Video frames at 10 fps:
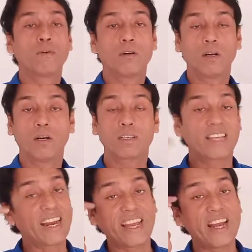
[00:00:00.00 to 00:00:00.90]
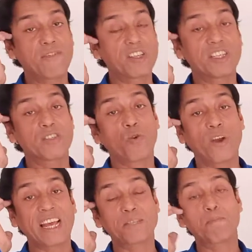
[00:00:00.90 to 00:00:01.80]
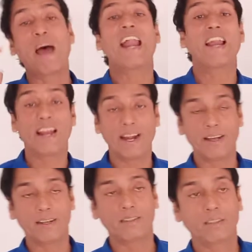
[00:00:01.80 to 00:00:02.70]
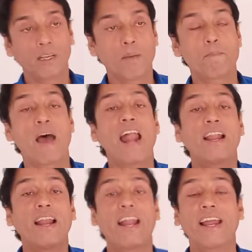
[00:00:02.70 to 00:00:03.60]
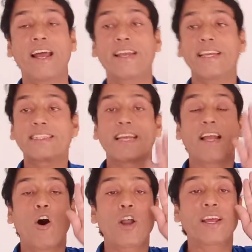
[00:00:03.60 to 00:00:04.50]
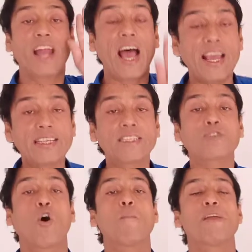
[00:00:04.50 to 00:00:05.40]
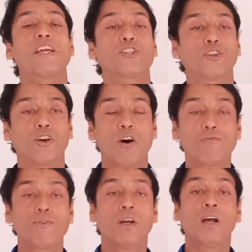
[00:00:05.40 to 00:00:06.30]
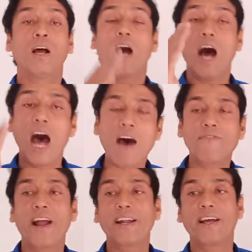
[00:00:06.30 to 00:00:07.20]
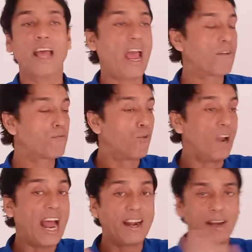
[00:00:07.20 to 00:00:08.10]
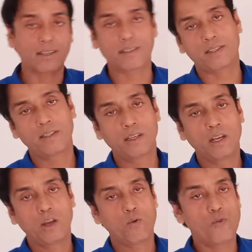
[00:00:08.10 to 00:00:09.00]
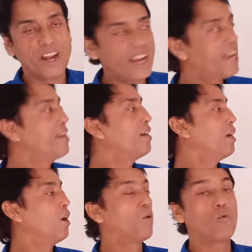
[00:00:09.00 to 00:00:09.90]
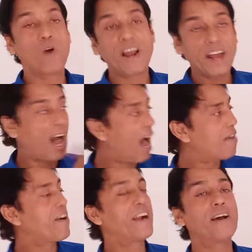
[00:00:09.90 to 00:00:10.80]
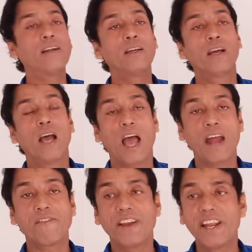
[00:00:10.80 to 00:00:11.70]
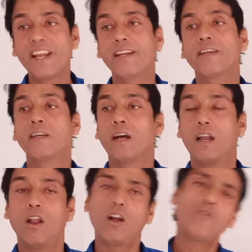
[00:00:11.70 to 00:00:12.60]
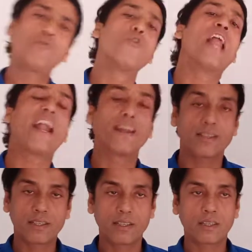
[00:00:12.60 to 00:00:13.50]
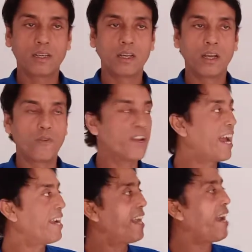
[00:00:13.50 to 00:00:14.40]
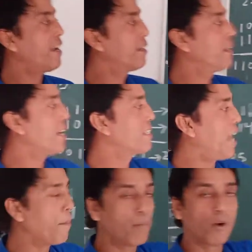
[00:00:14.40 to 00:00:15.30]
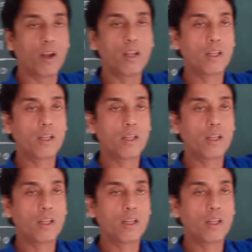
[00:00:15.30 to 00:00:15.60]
of circuit which is known as parallel adder. Parallel adder is an organized combination of half adder and full adders. We need one half adder and we need a lot of full adders. We can take the example